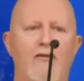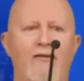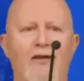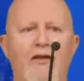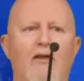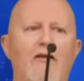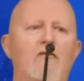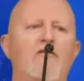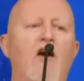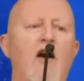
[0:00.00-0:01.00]
the
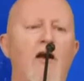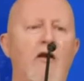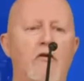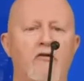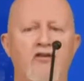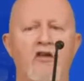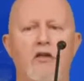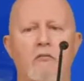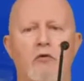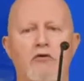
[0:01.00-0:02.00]
entire
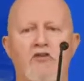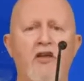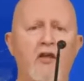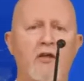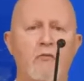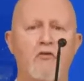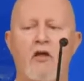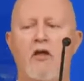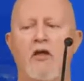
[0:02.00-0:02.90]
team or teams